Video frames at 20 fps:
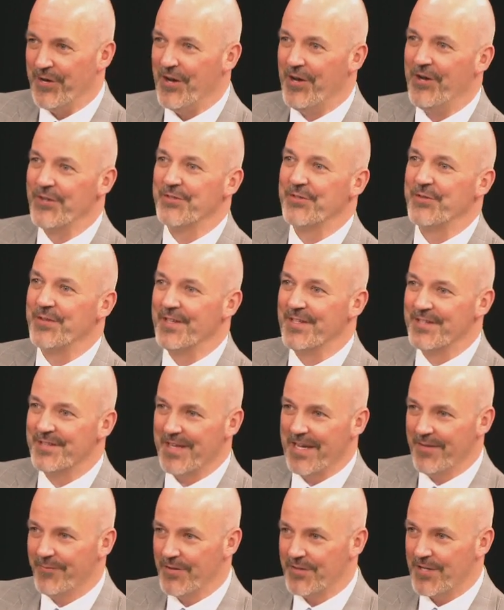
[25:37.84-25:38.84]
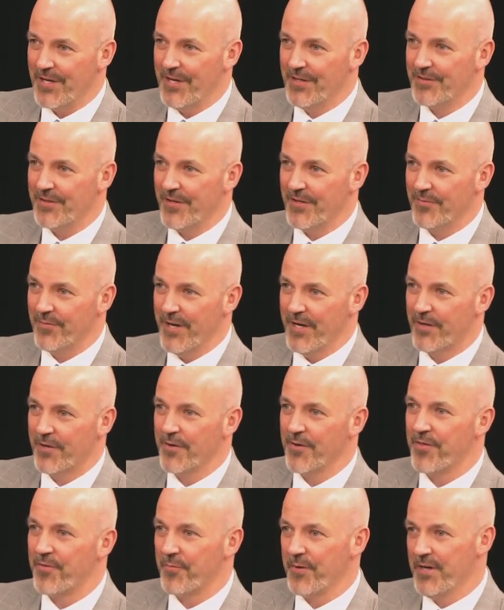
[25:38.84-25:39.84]
Also, the safest hunt on
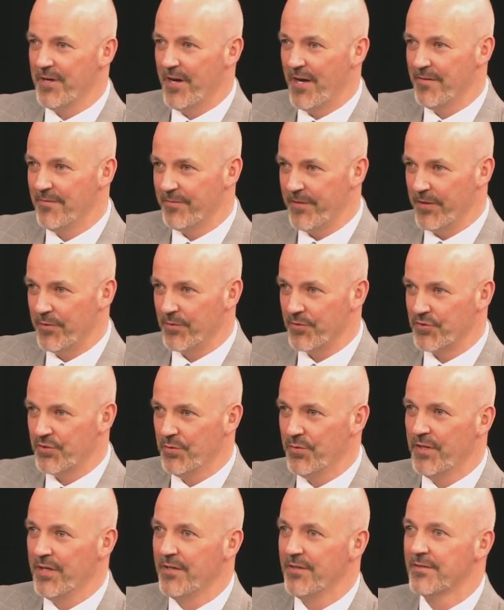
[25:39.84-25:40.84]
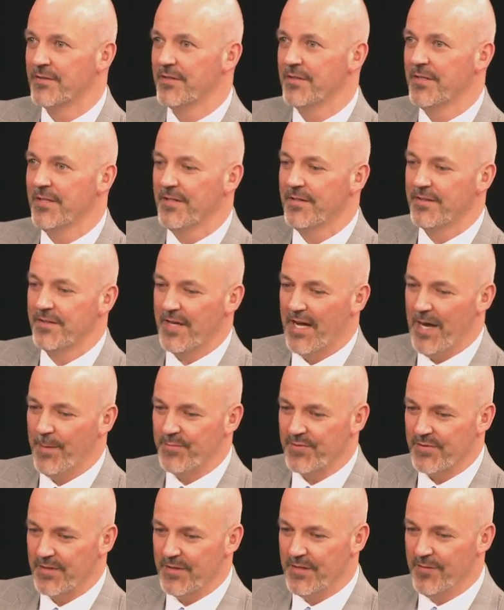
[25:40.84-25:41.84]
record, three non fatal shootings, yes.
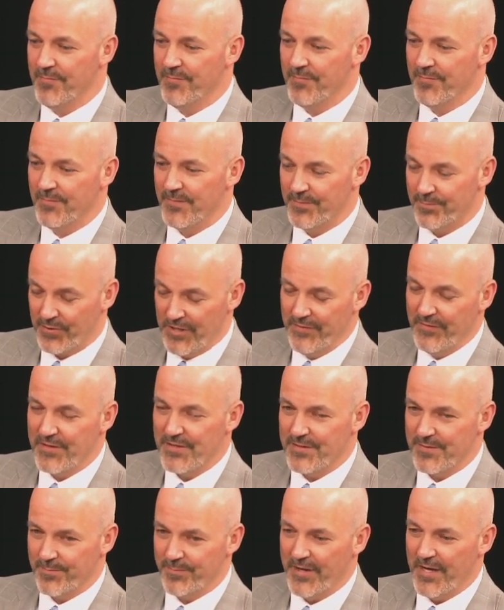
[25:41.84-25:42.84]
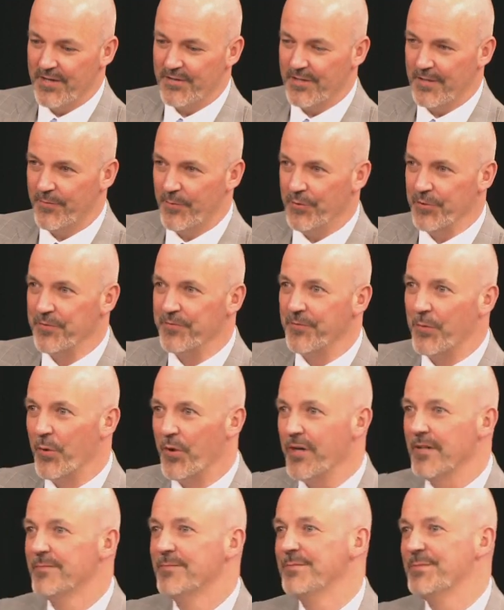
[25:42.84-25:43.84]
tops the previous best of only
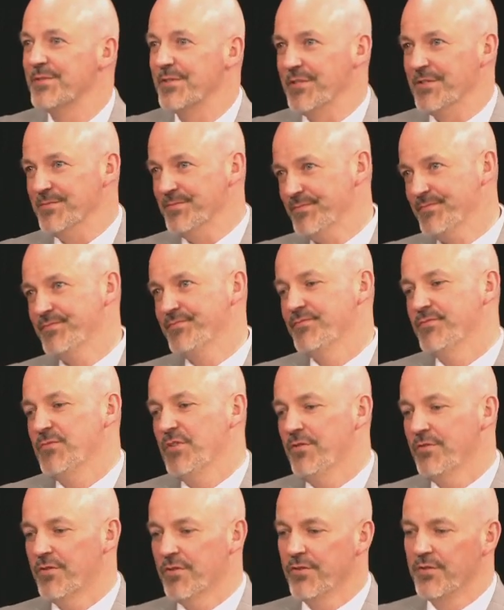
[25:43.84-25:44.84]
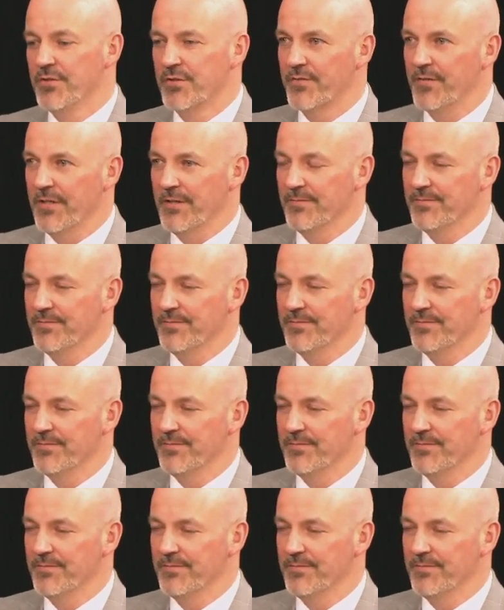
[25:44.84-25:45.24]
four. So, okay. you know, good news. Uh,